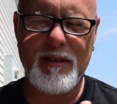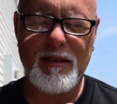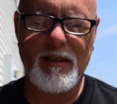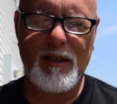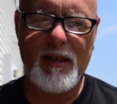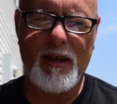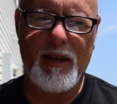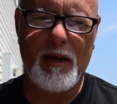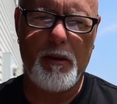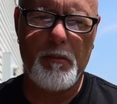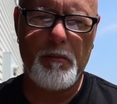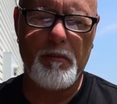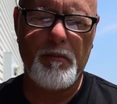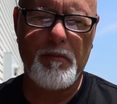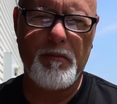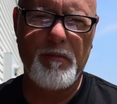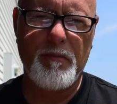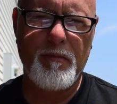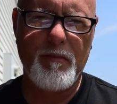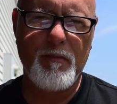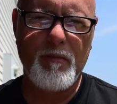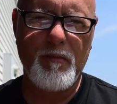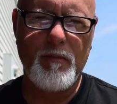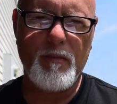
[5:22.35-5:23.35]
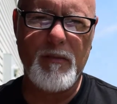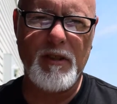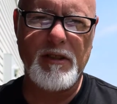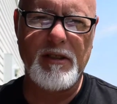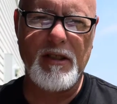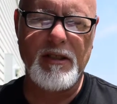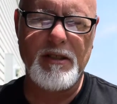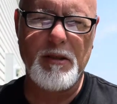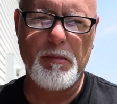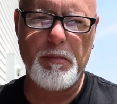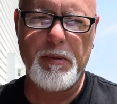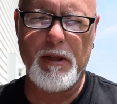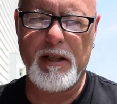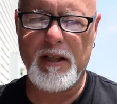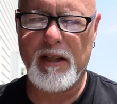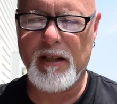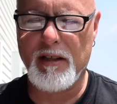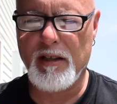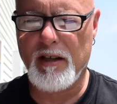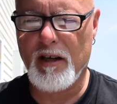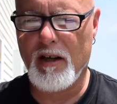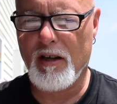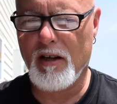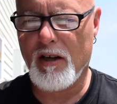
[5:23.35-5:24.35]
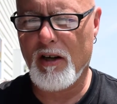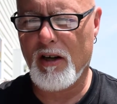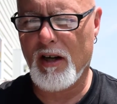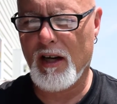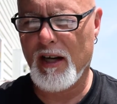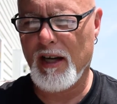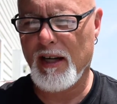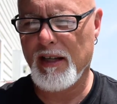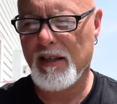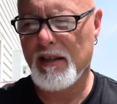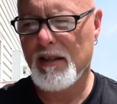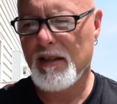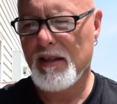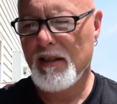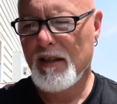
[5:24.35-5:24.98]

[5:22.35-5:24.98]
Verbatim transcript: the um, the discipline in there. All right.